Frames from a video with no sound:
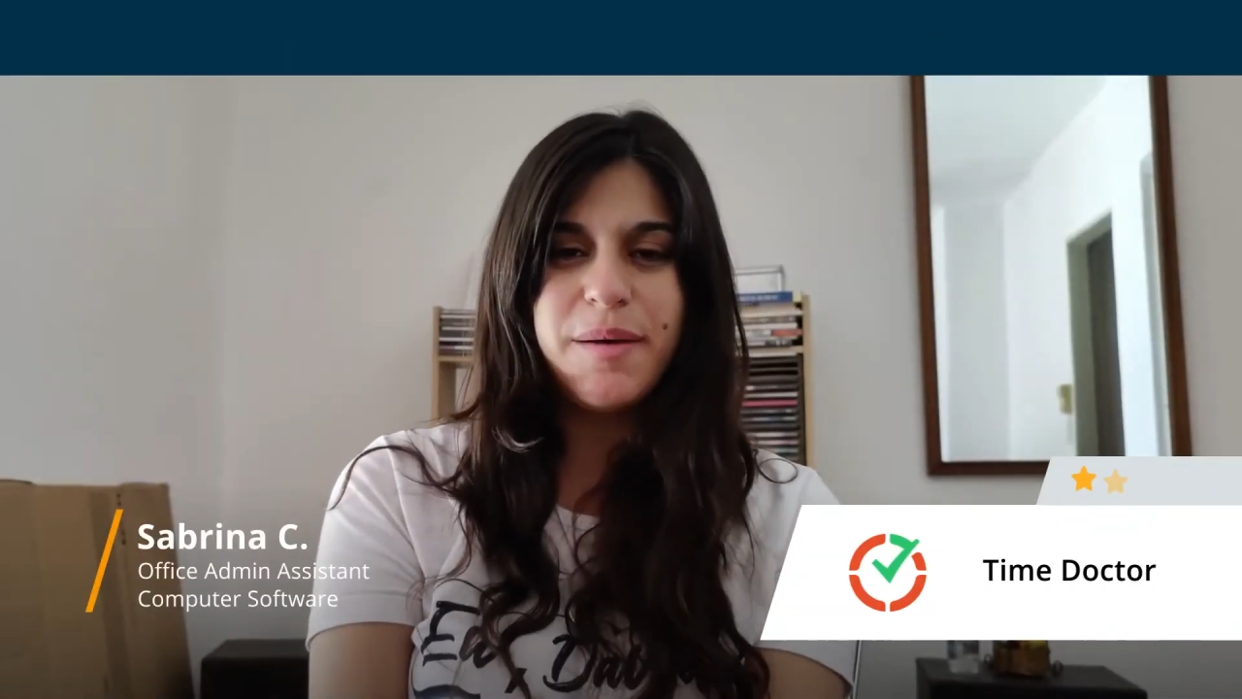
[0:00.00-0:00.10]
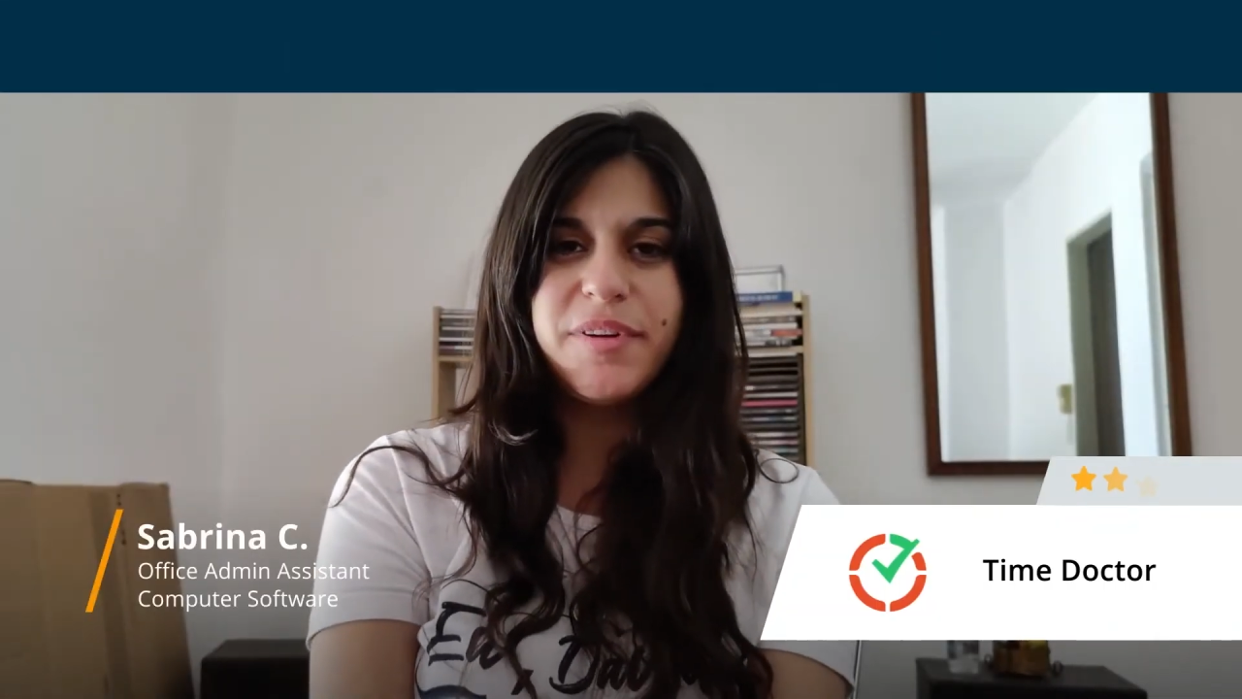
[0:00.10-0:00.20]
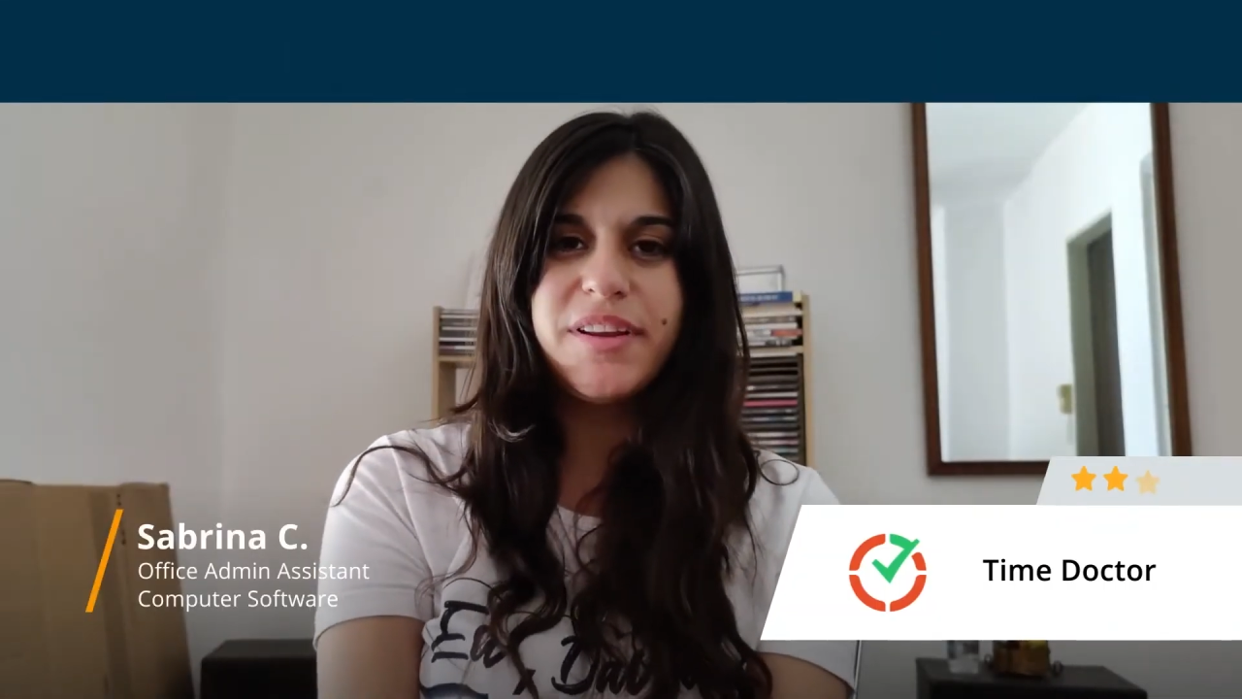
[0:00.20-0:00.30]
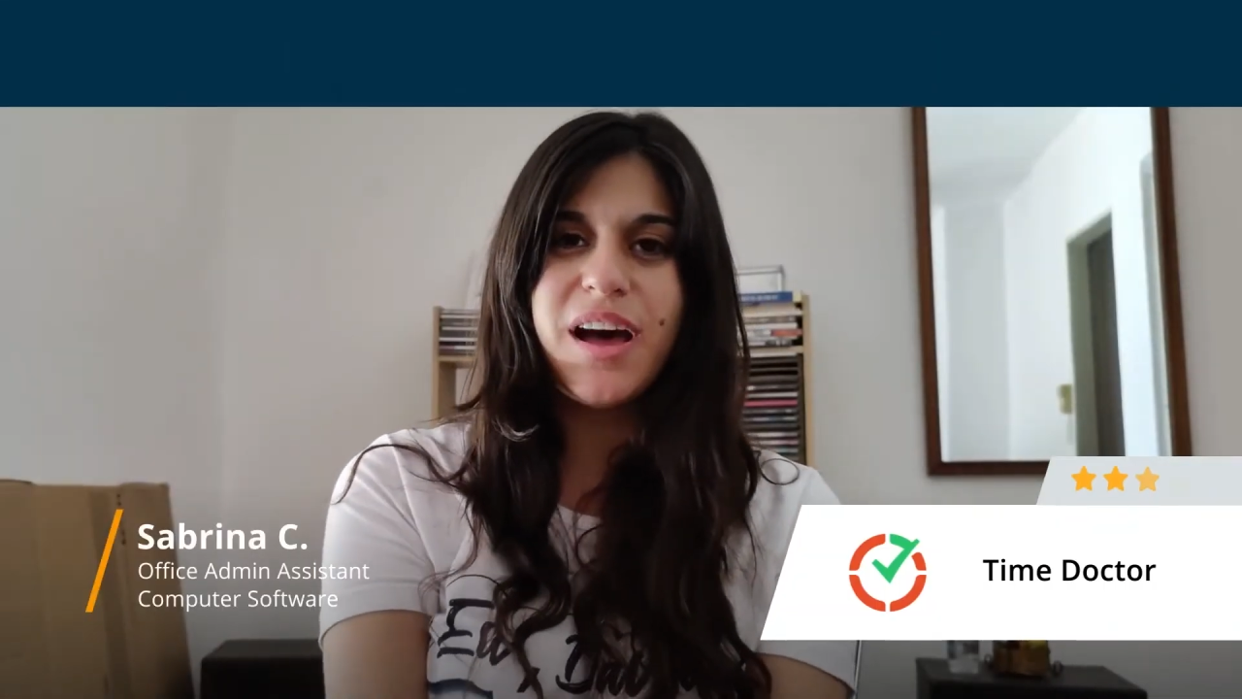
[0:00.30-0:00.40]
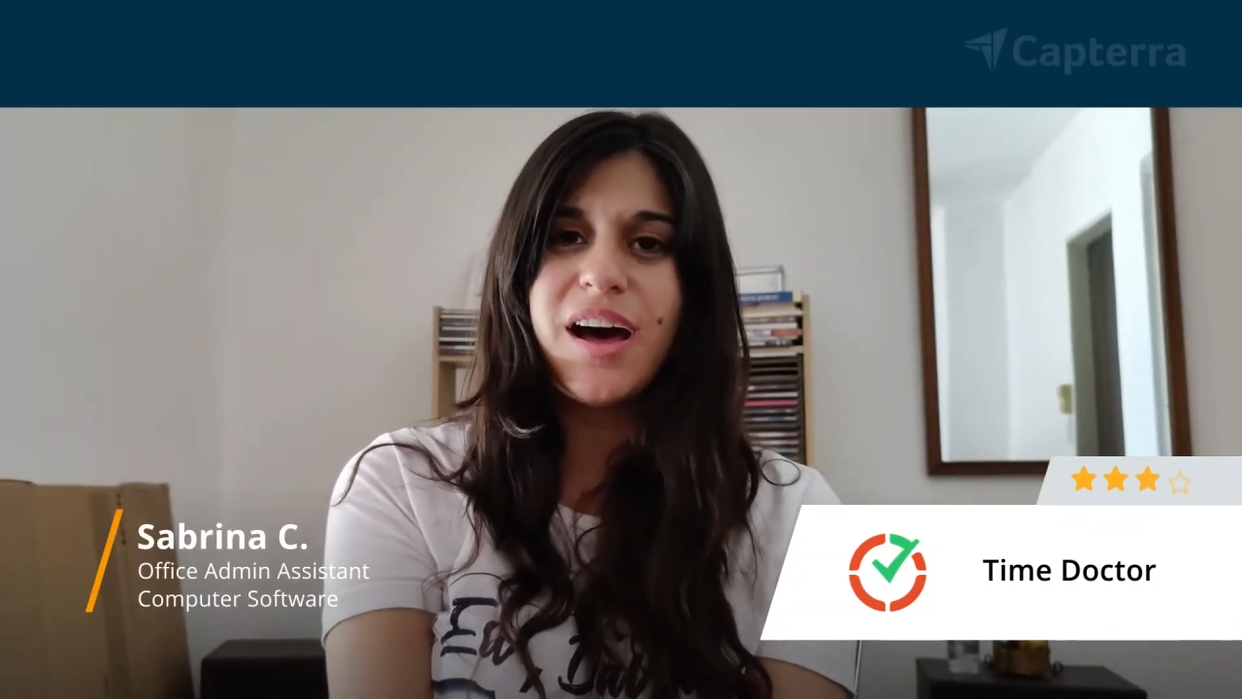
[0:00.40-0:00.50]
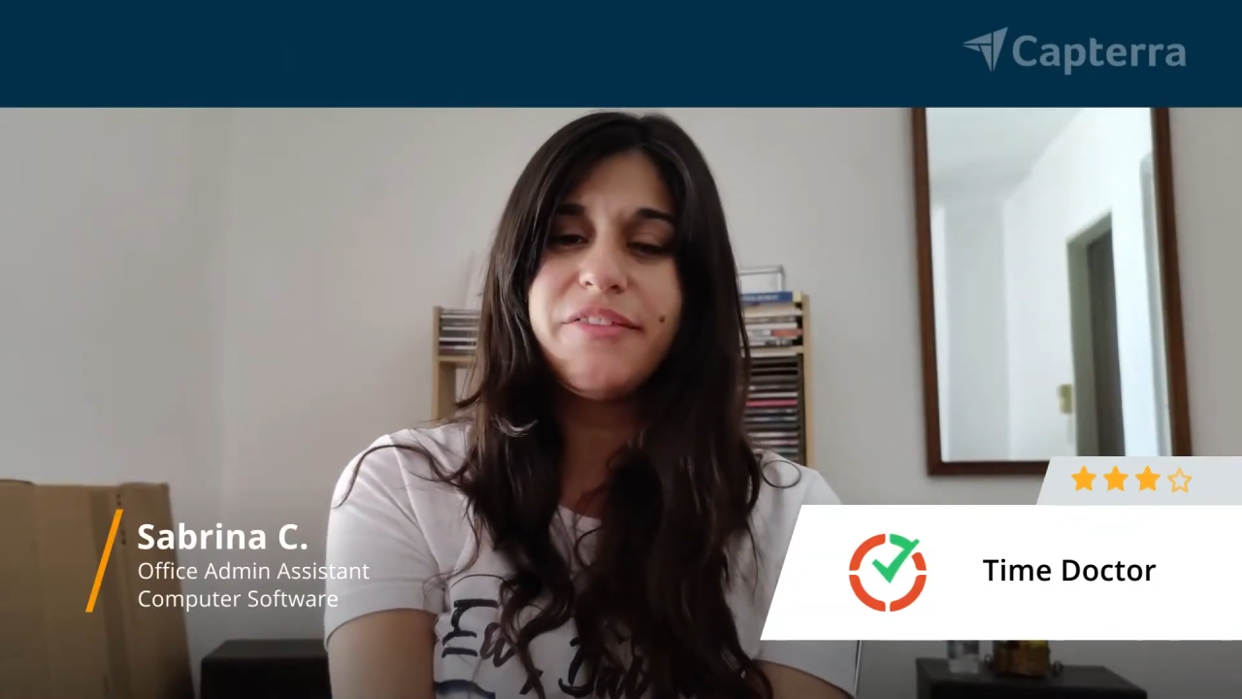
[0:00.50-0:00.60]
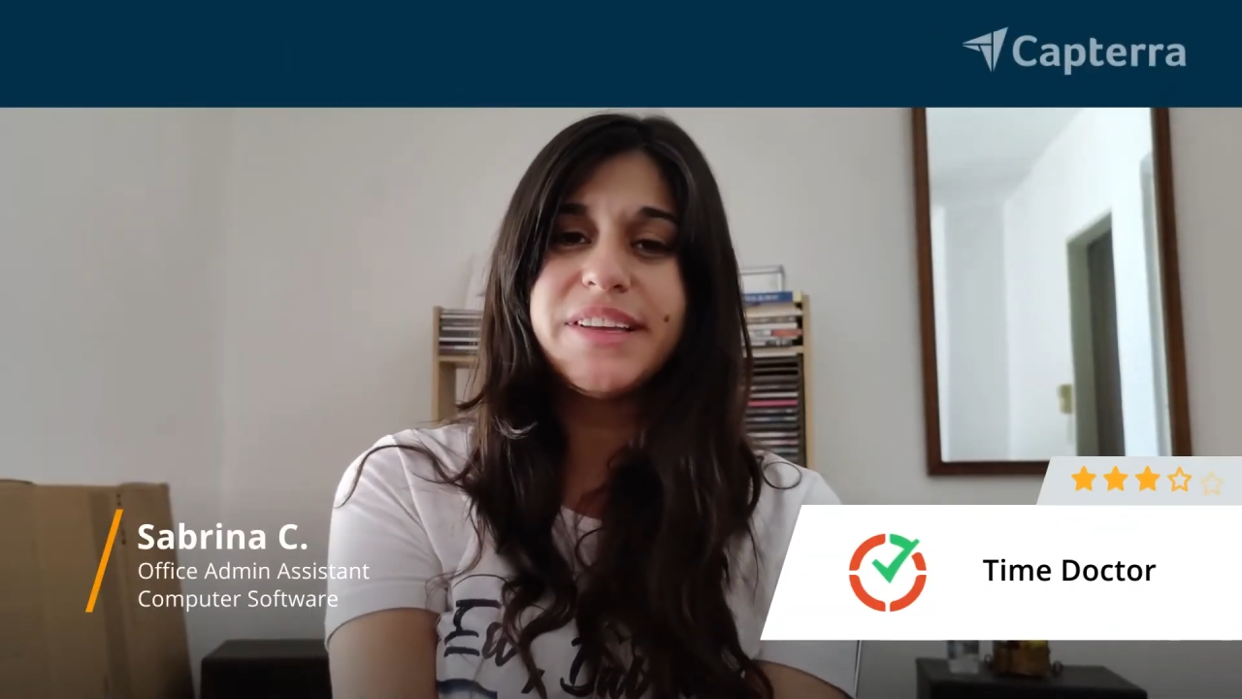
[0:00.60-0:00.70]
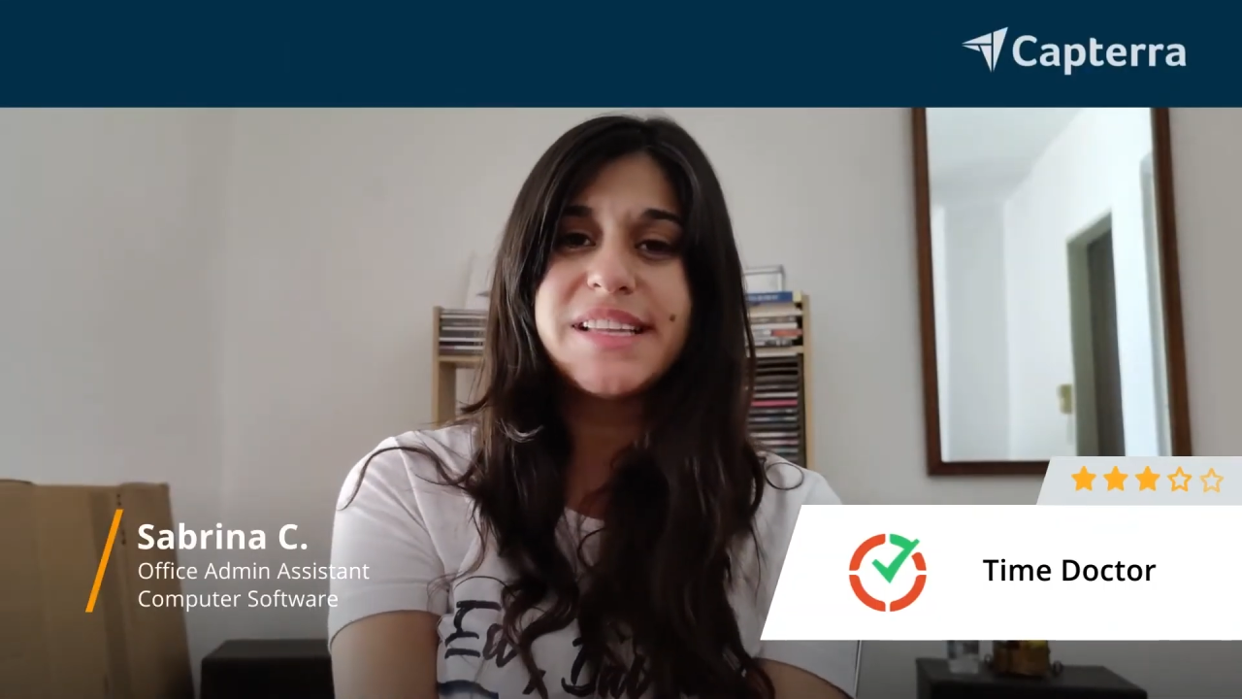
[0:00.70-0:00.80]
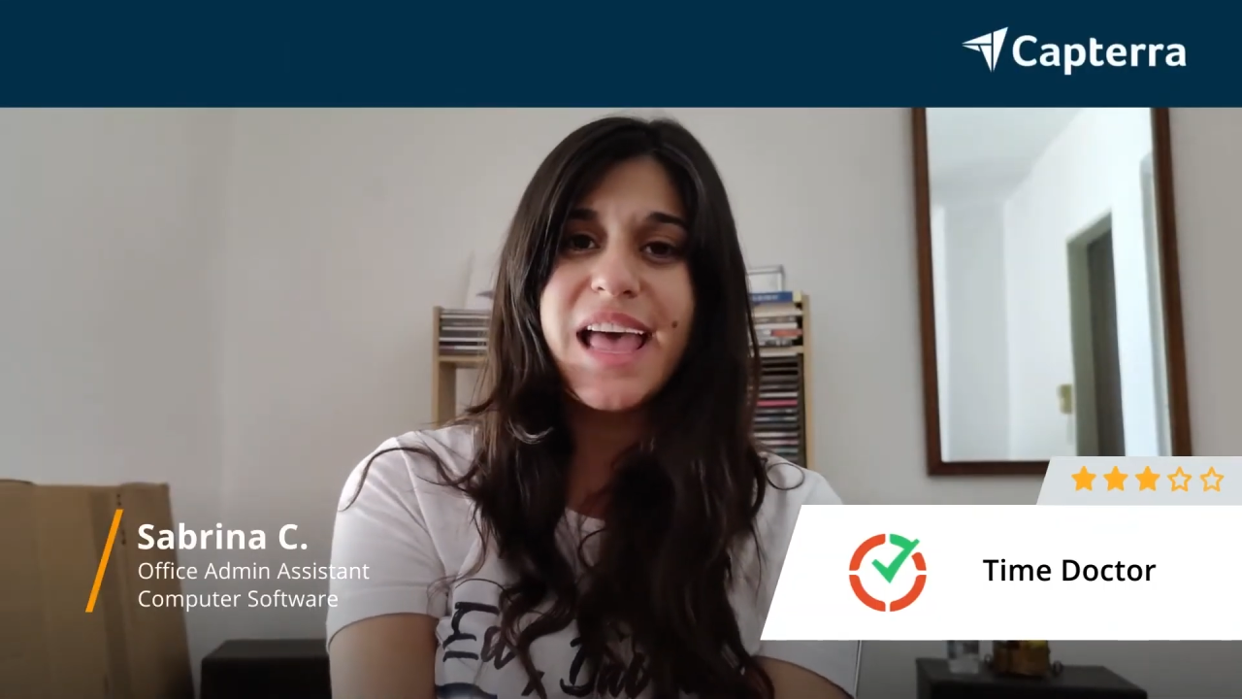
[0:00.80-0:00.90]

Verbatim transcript: I'm an office